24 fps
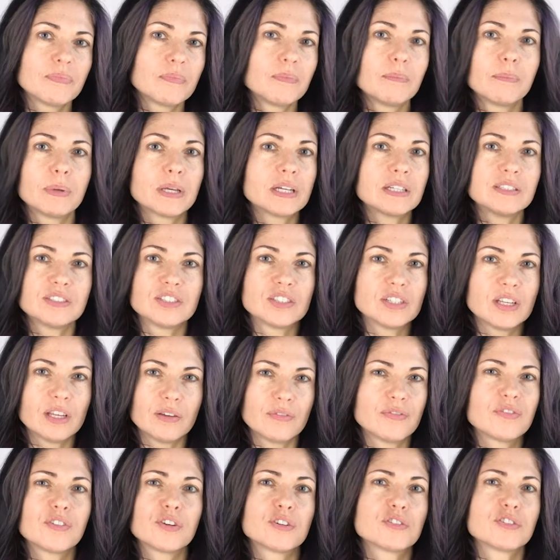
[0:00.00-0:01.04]
because
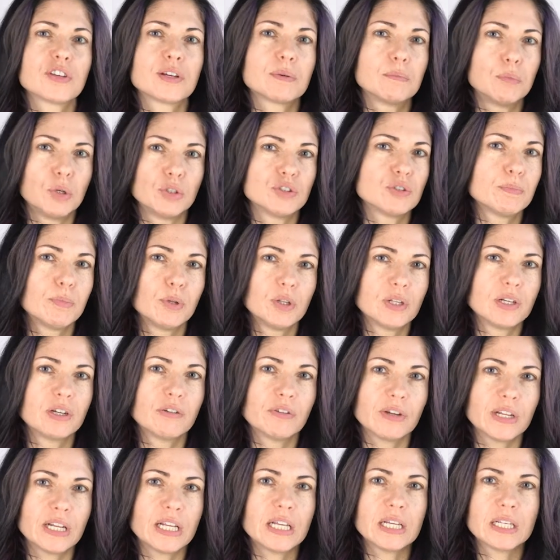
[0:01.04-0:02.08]
if there's like multiple
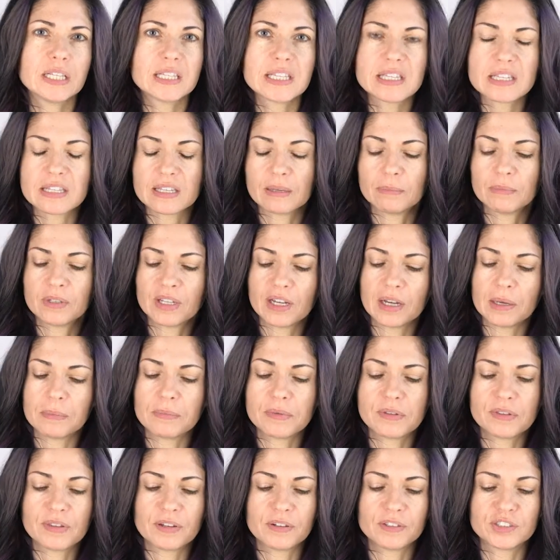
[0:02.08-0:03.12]
ingredients,
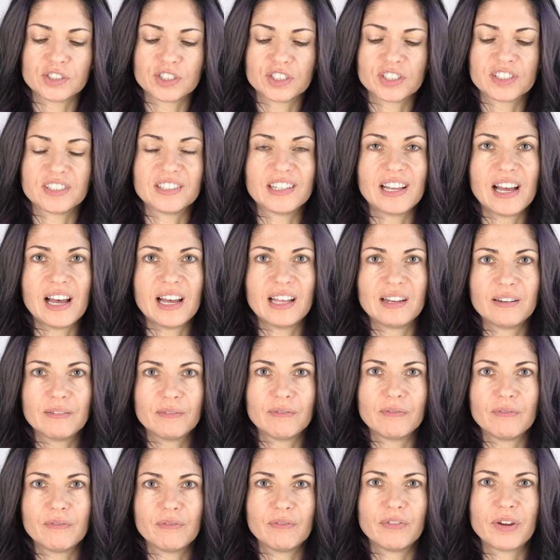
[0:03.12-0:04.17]
sometimes they're just not
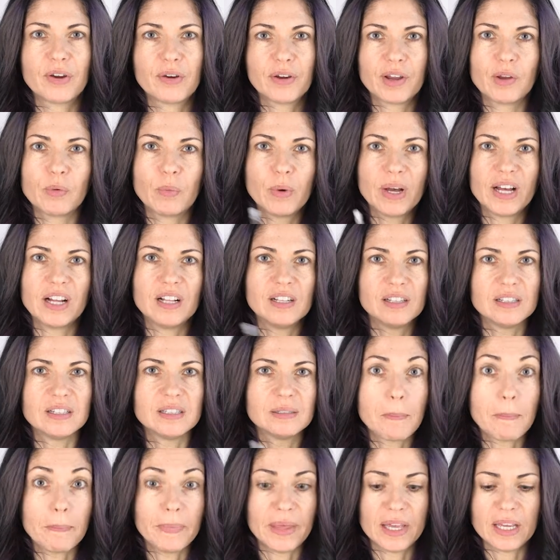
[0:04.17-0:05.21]
very well
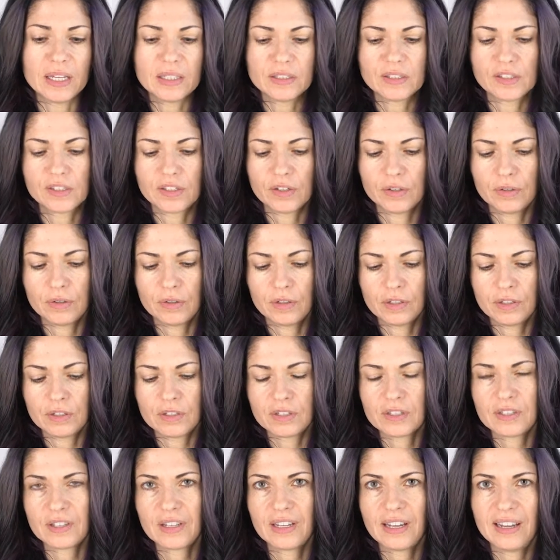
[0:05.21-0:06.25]
mixed, so you
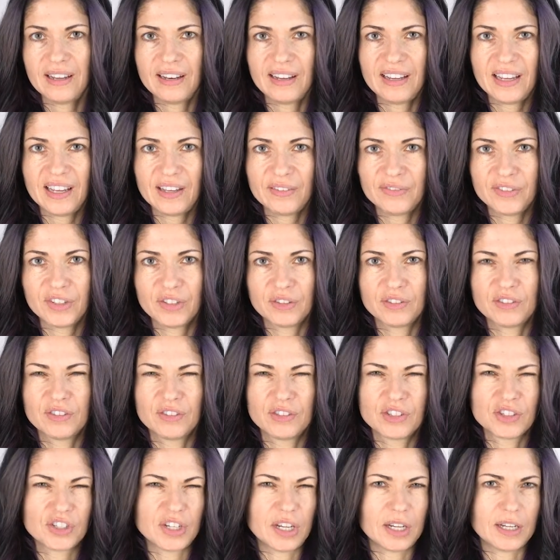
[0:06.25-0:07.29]
just kind of have to
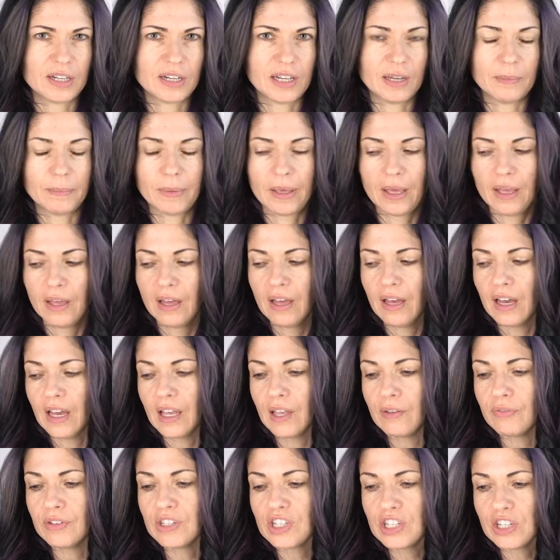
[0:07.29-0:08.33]
shake it up. I
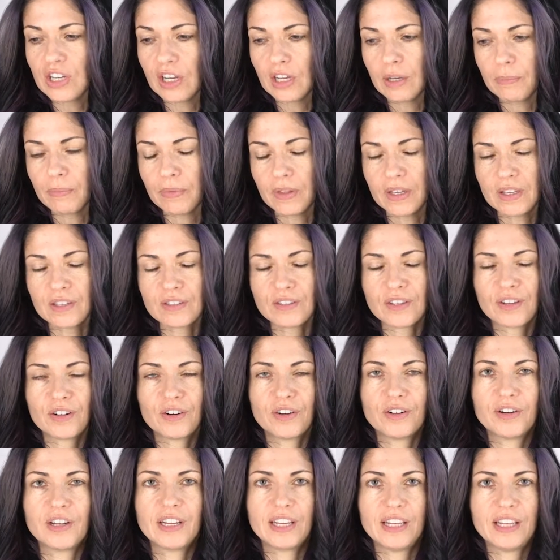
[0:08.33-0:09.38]
even shake up things that
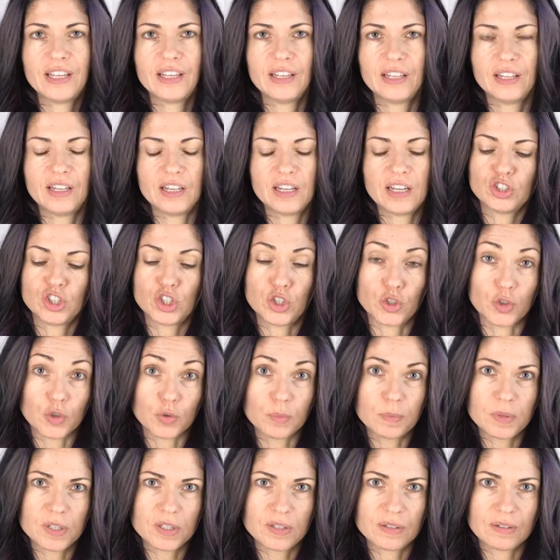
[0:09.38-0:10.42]
are in
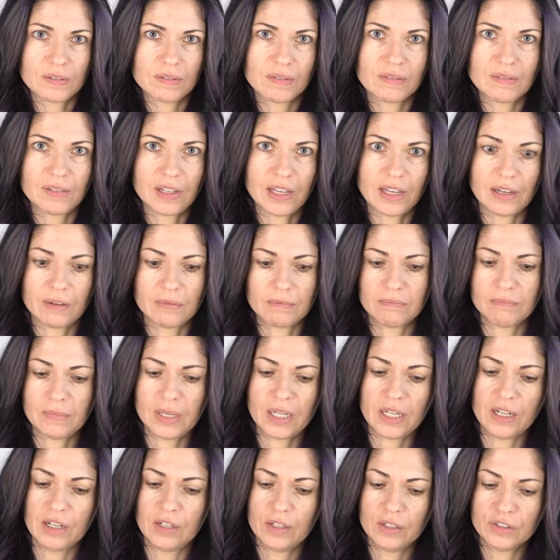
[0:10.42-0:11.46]
tubes, like
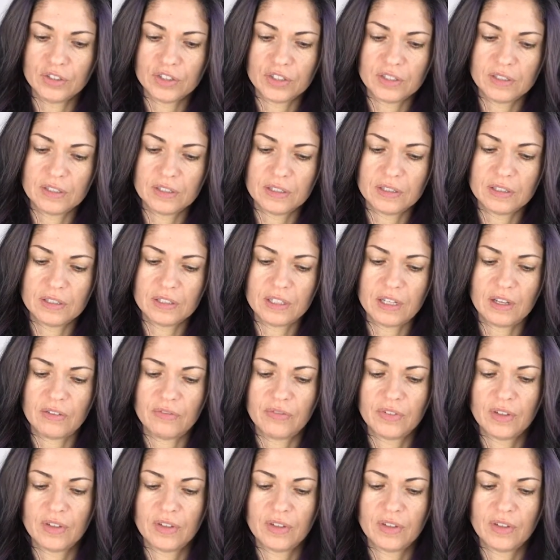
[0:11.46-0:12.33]
body lotions and stuff.